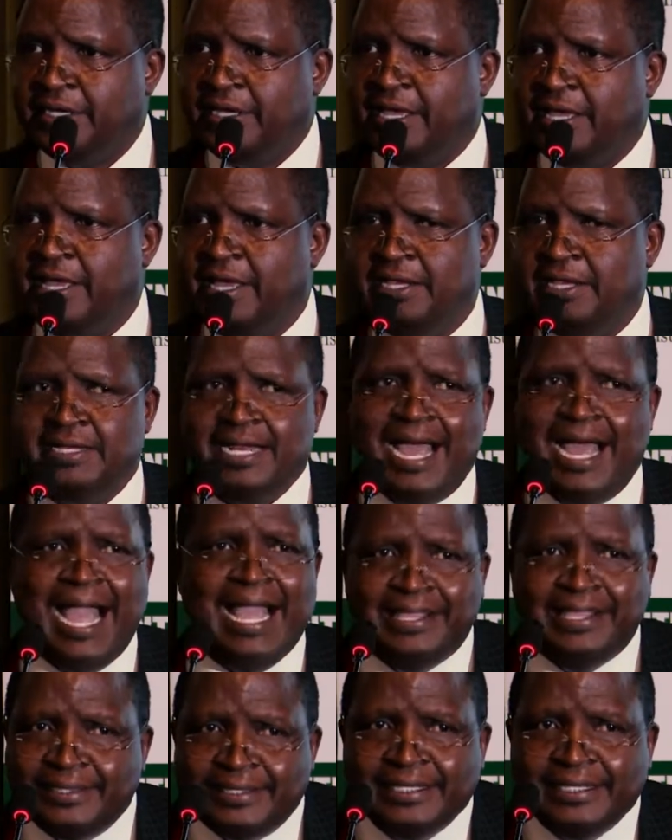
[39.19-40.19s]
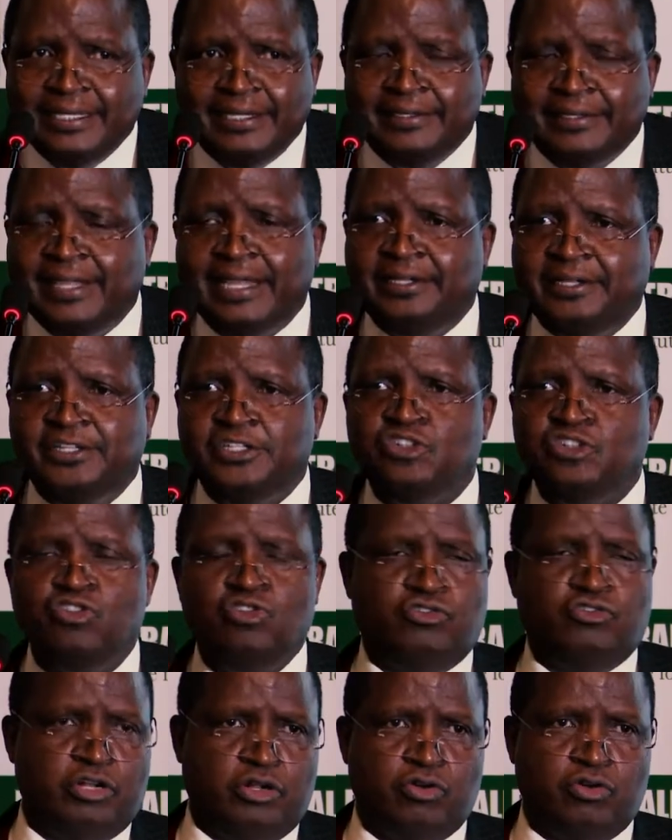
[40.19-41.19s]
And I think that is
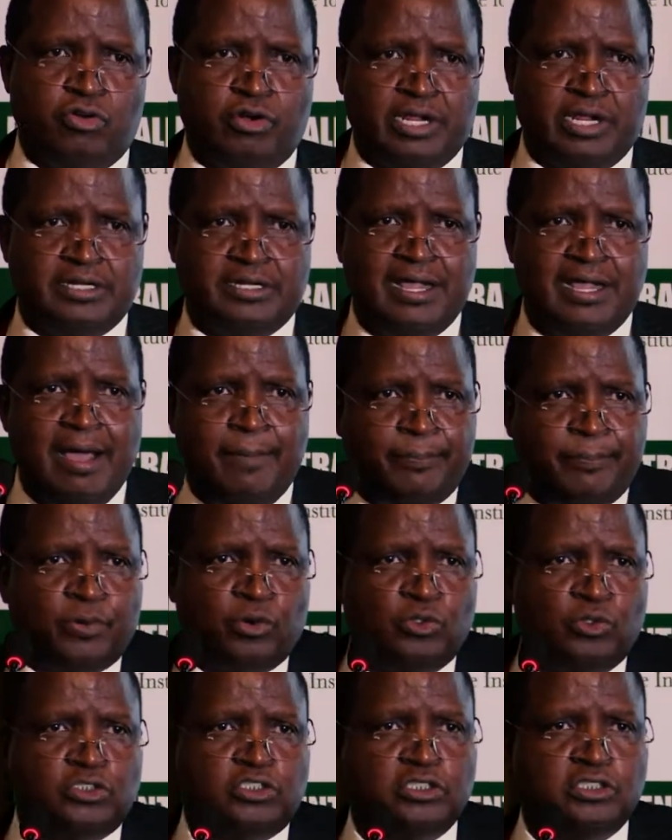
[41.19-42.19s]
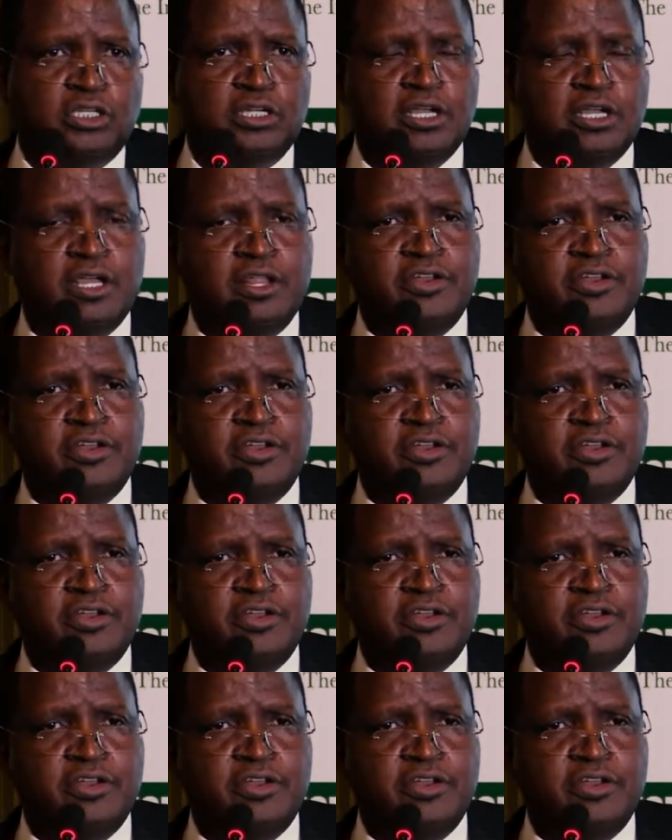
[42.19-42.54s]
not a correct approach.